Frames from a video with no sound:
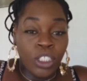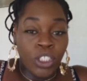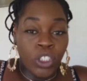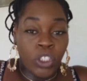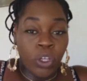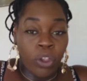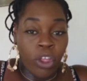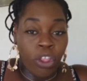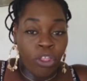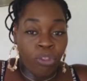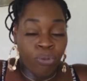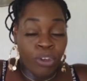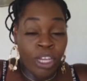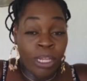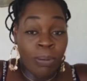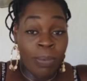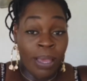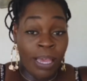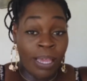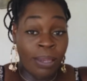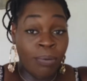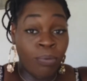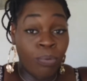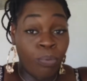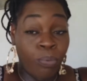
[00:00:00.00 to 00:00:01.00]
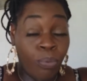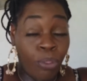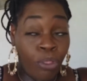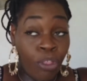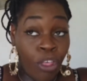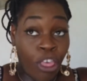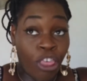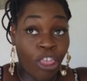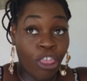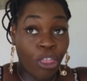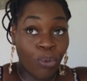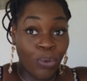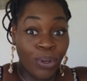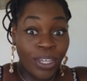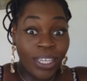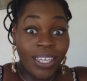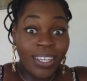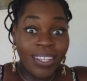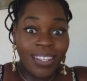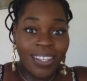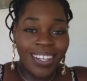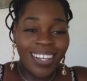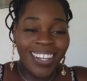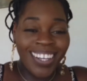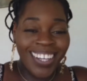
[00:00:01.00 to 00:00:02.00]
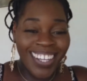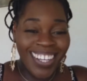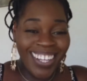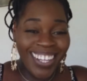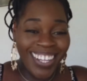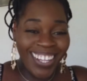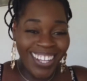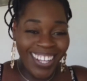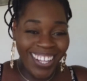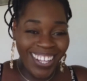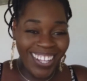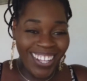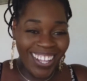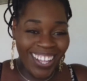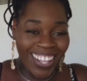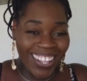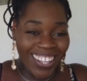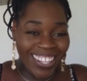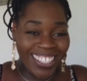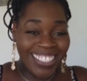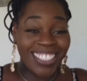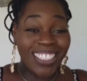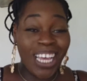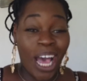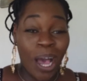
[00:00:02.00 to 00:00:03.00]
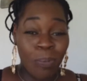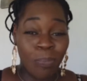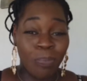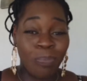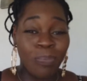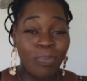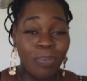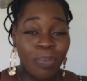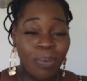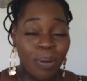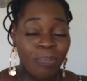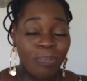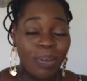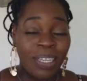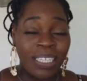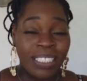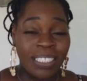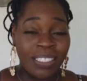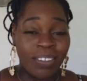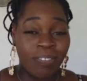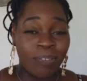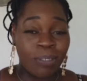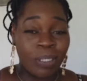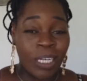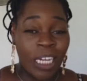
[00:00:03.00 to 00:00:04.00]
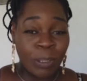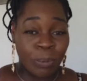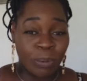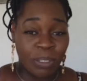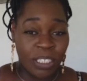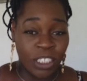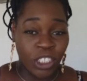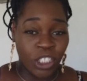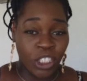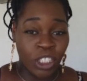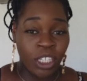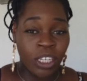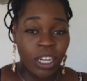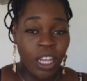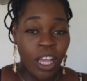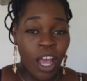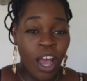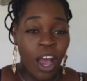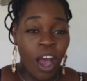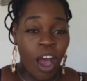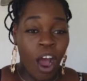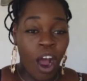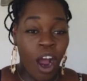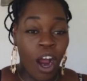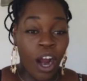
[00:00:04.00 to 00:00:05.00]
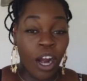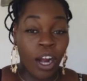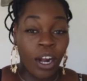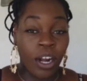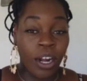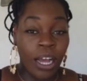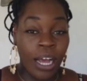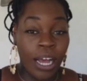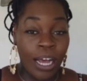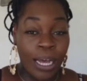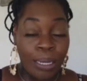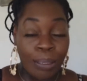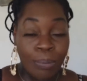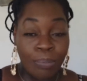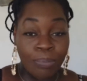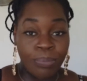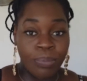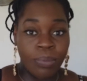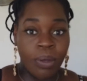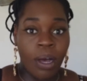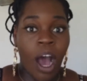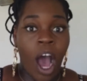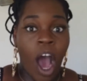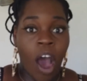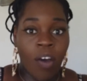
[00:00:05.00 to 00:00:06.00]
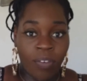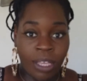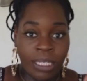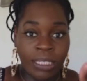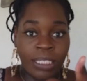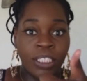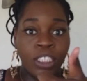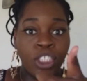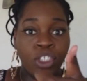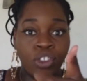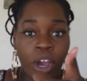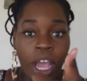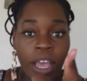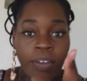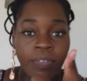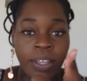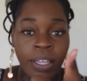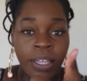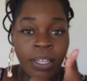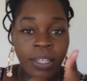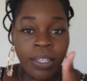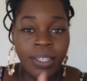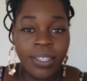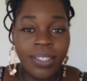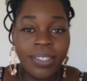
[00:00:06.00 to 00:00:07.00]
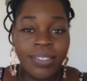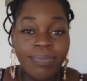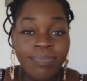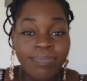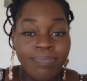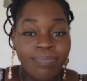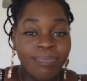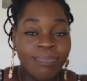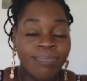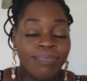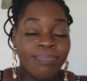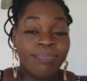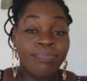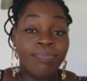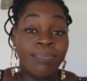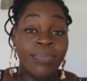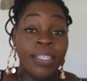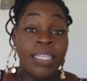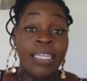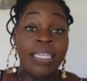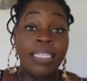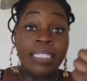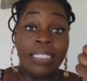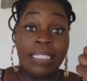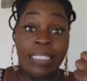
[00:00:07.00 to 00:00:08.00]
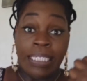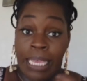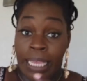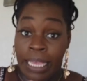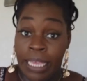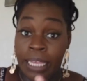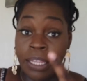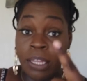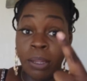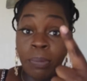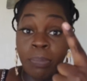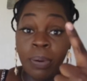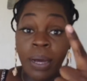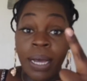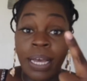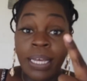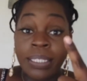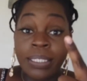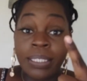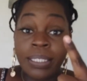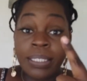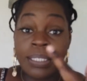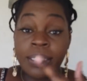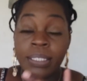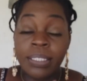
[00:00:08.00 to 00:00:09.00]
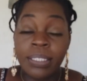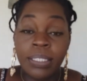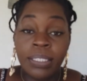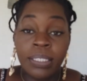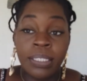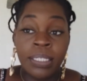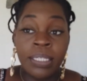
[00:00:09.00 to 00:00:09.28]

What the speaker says: So the three top means of transportation are obviously driving, taking the bus,